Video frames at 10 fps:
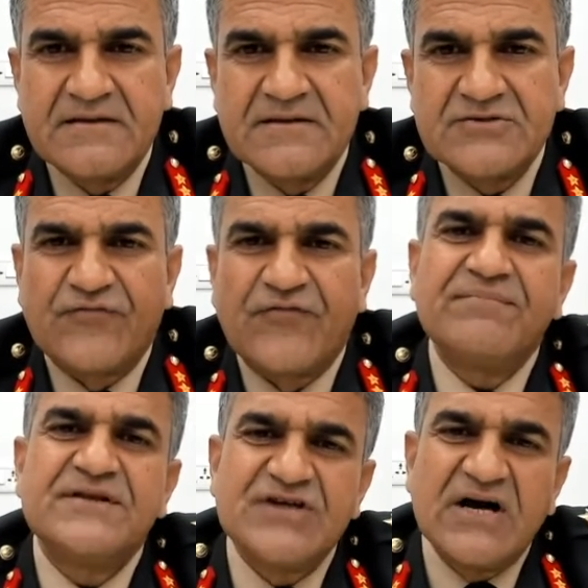So
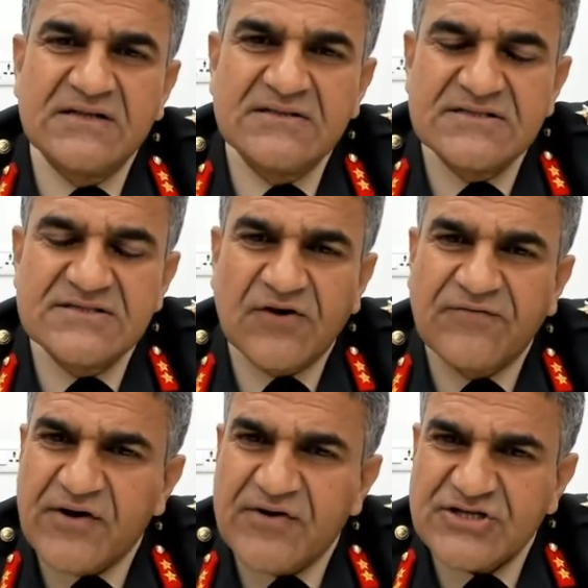from the jungles of
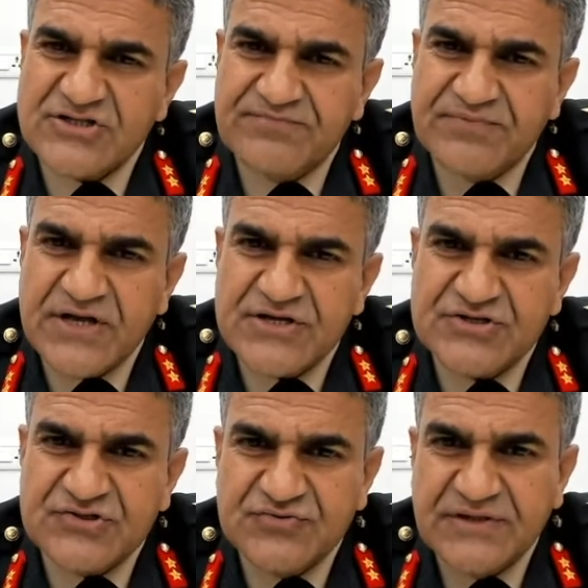Arunachal
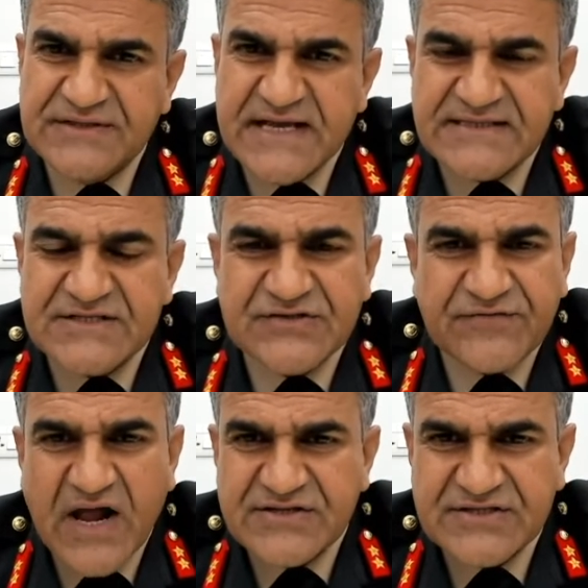Pradesh to the deserts of
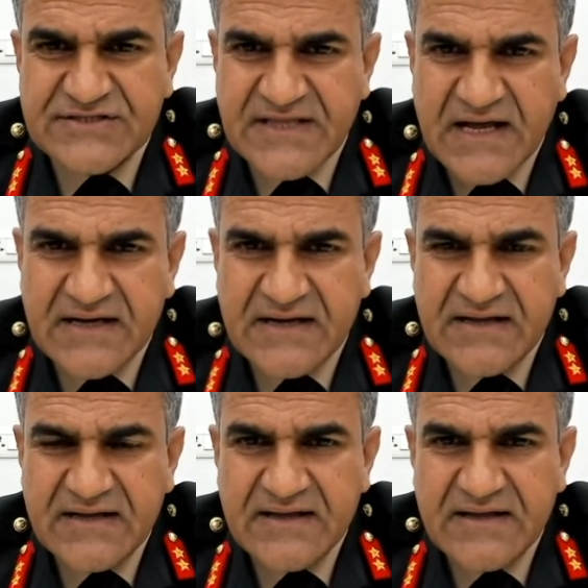Rajasthan,
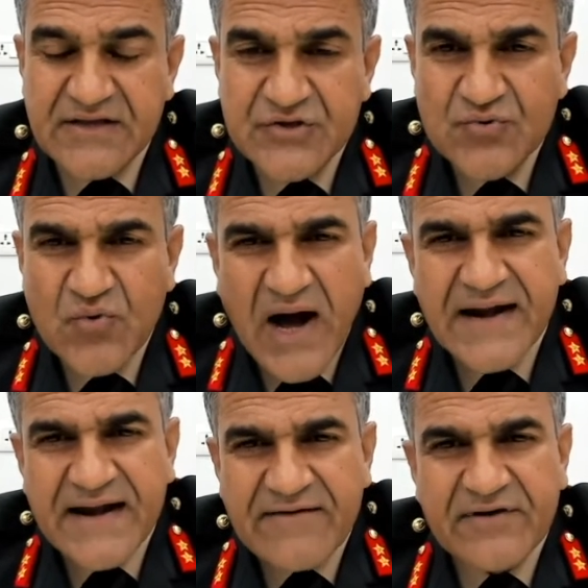you are
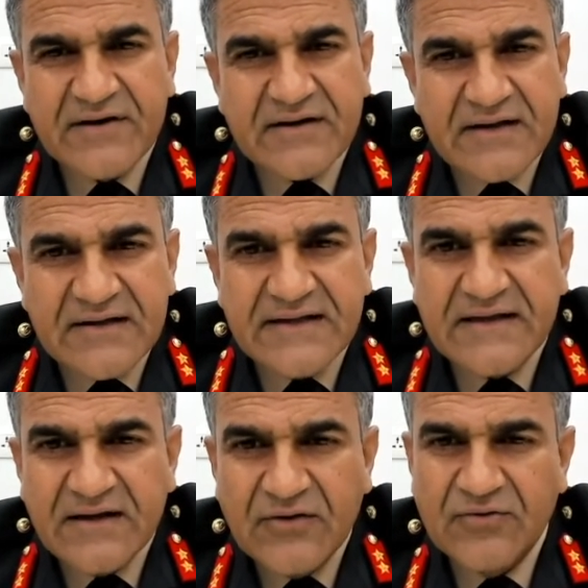never
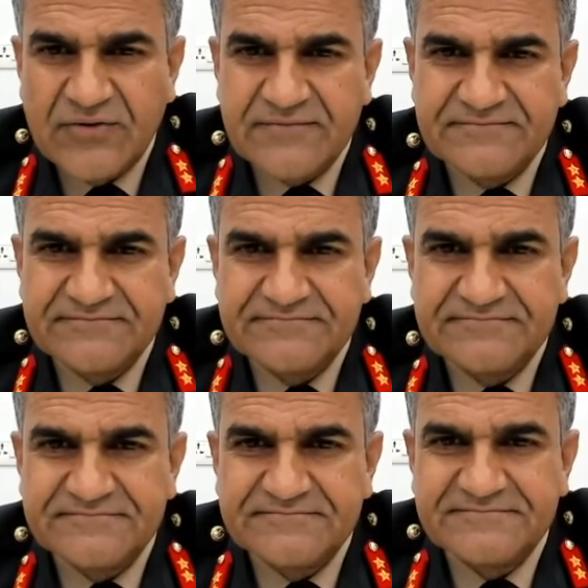really alone.
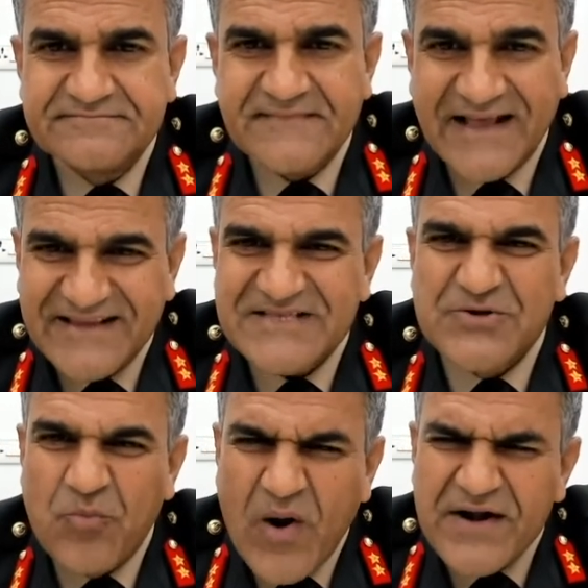And that's
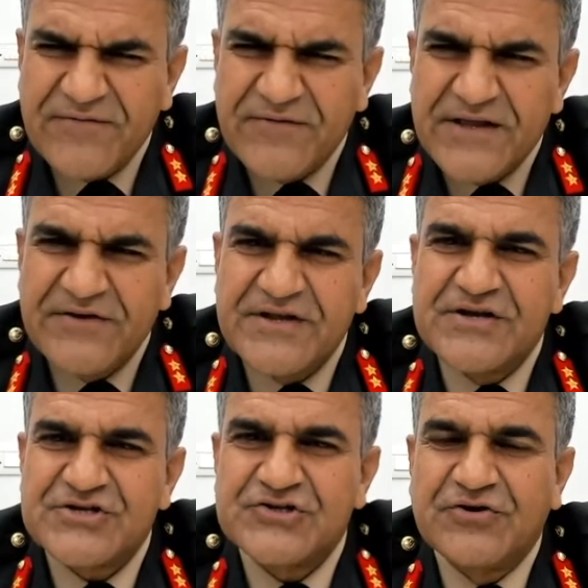a wonderfully
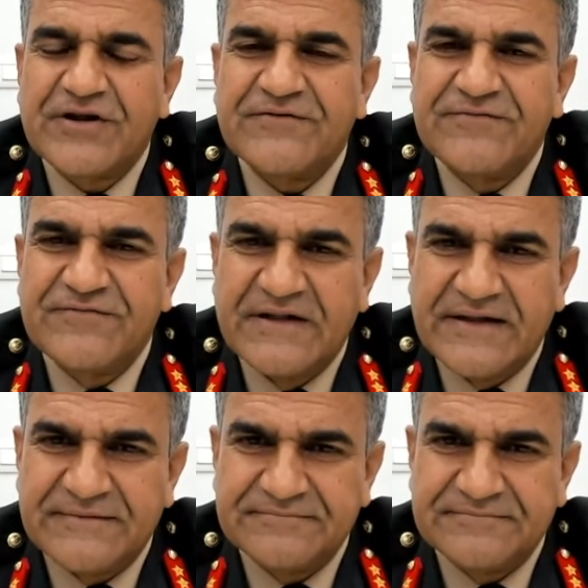reassuring feeling.